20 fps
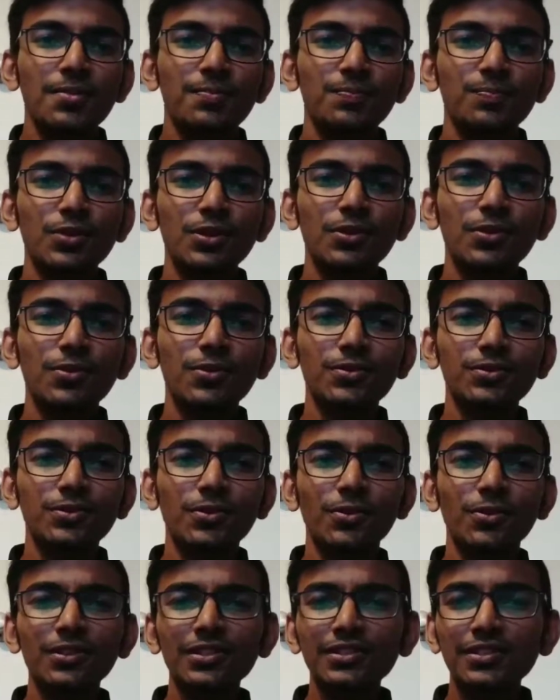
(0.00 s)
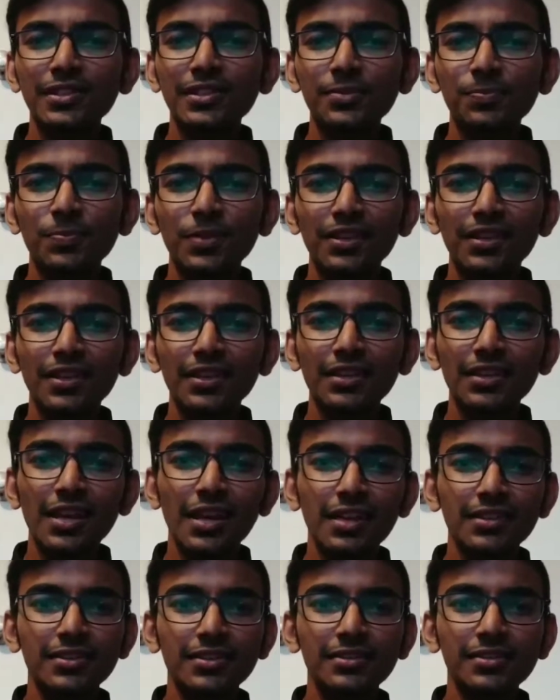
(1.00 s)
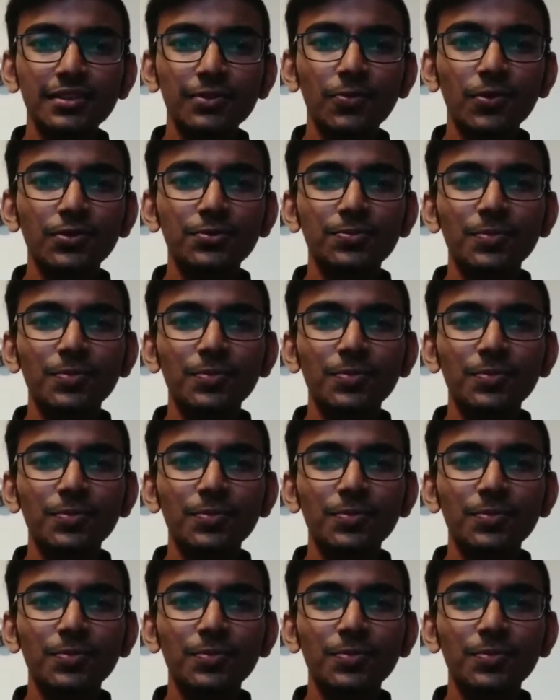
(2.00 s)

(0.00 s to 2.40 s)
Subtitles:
because honestly speaking, SLC was